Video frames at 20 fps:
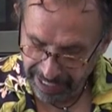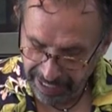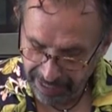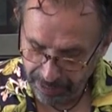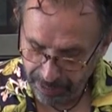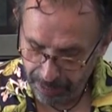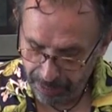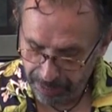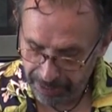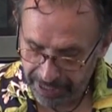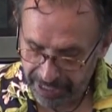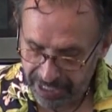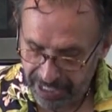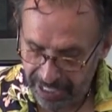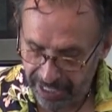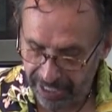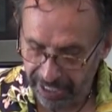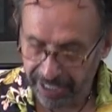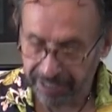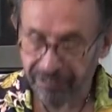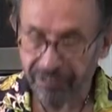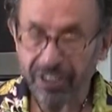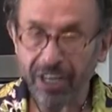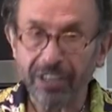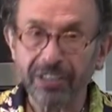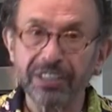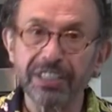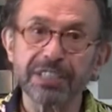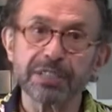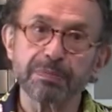The reason I've
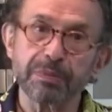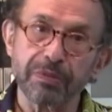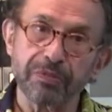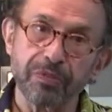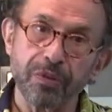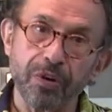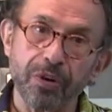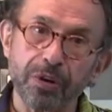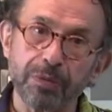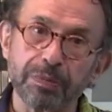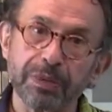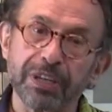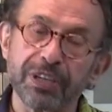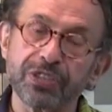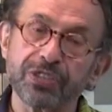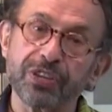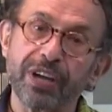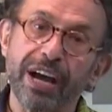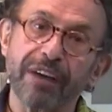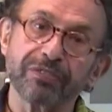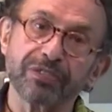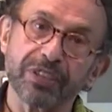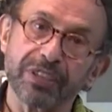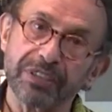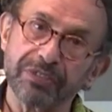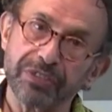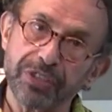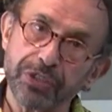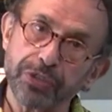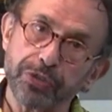done this before, because you have to
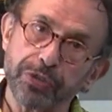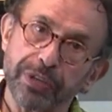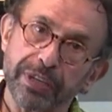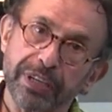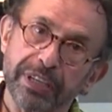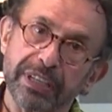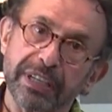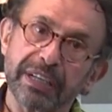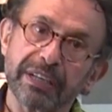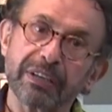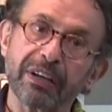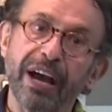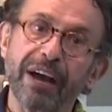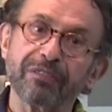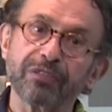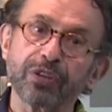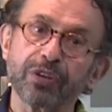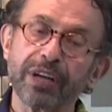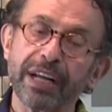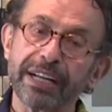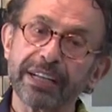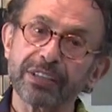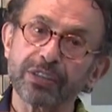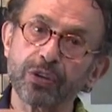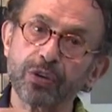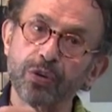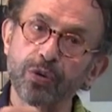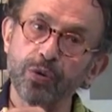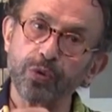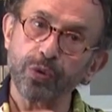refrigerate it. You have to let it
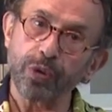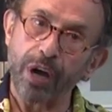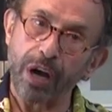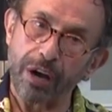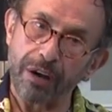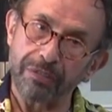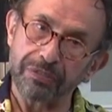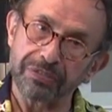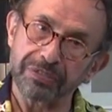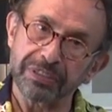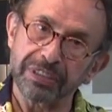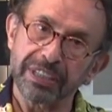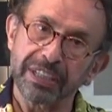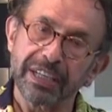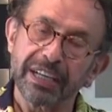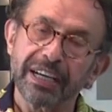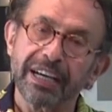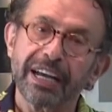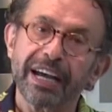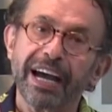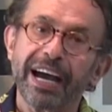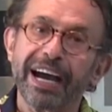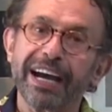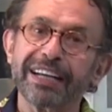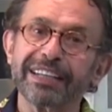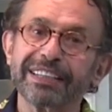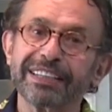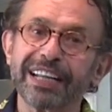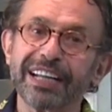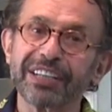cool off
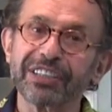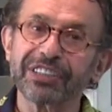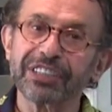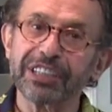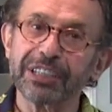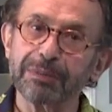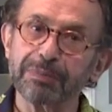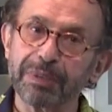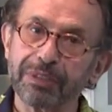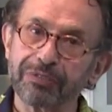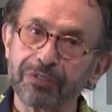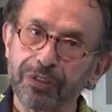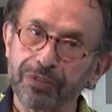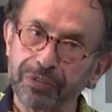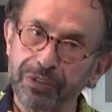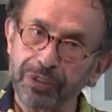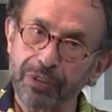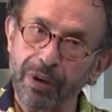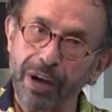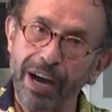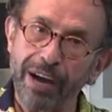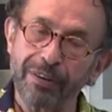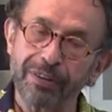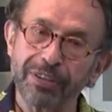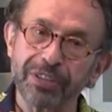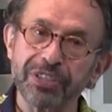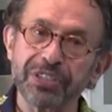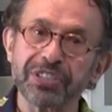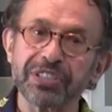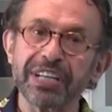and then keep it for a few hours.